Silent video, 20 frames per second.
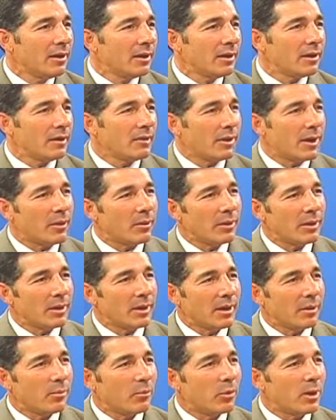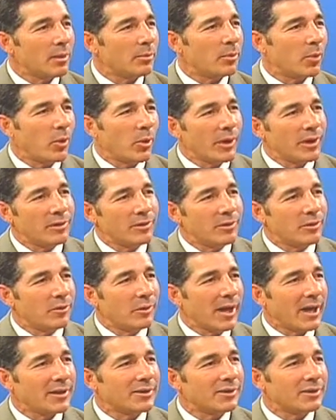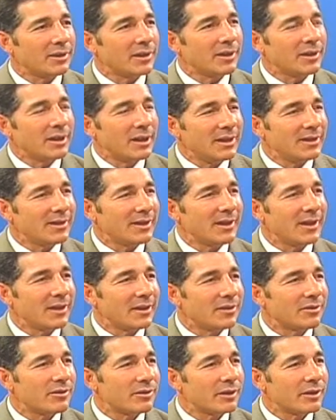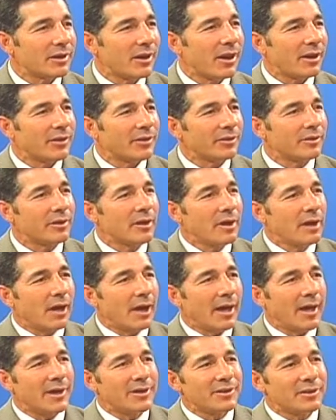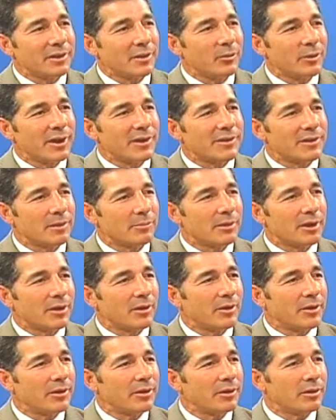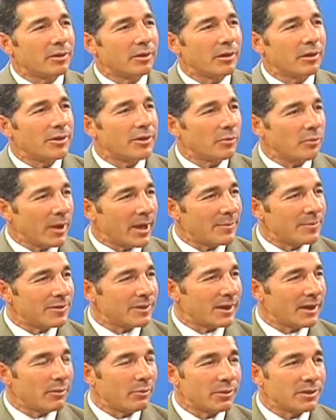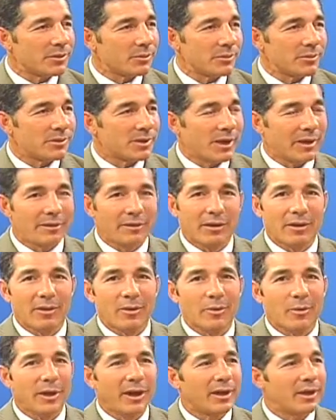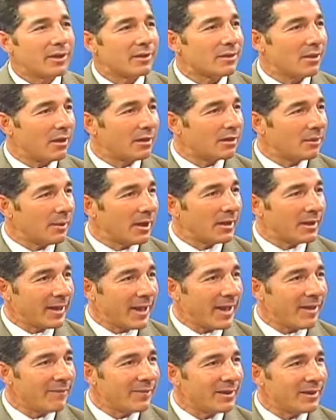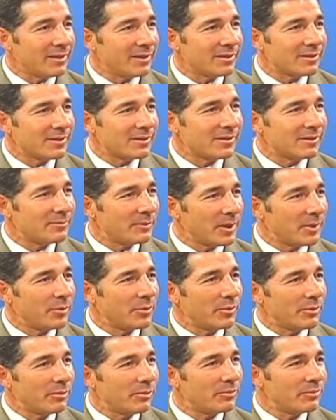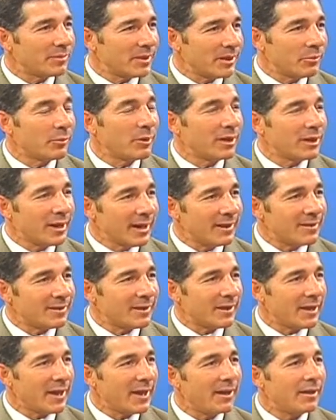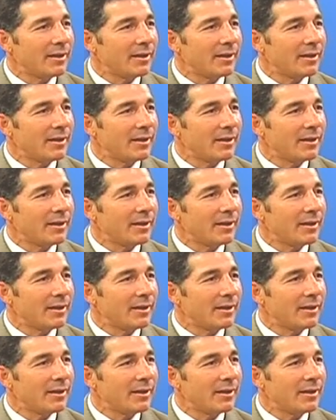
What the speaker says: At what point do you actually need to get into the doctor? I actually read something on your website, which was, I thought, great. It talked about cavities, because people can relate to that.